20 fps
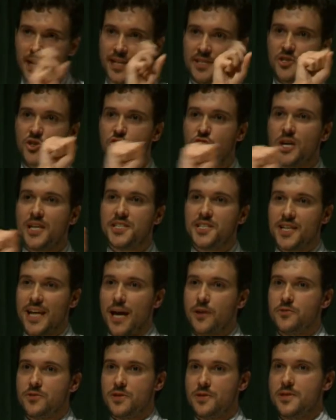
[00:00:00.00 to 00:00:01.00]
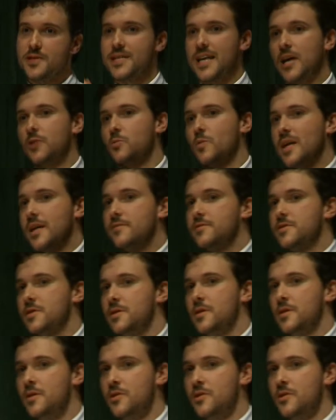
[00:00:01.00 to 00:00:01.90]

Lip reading: it's stretching out the sound waves.